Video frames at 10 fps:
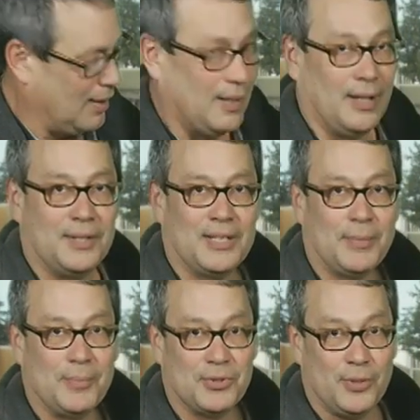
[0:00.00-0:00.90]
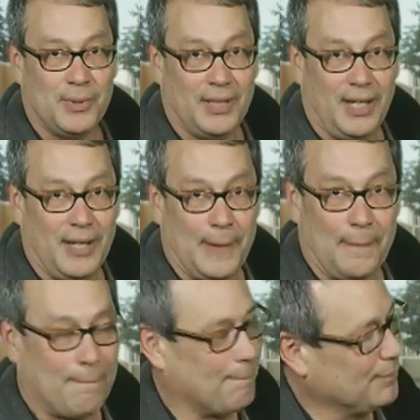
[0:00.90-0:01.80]
This time I'm assuming K.
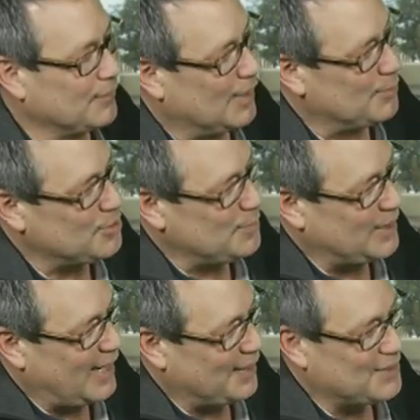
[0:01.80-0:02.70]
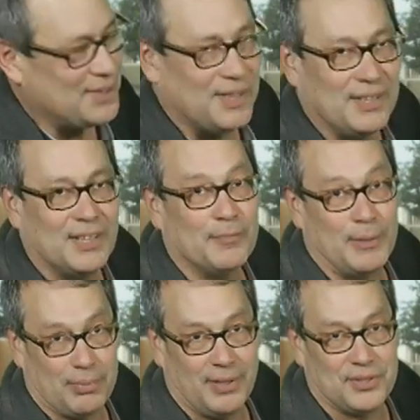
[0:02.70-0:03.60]
I'm assuming the antecedent of my
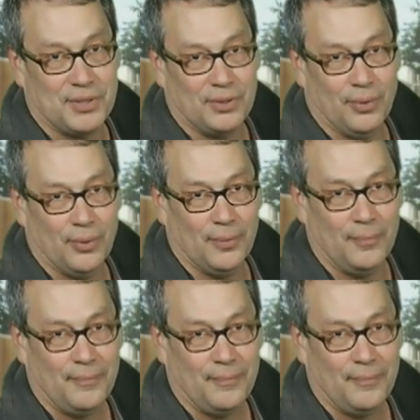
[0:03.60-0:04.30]
present goal.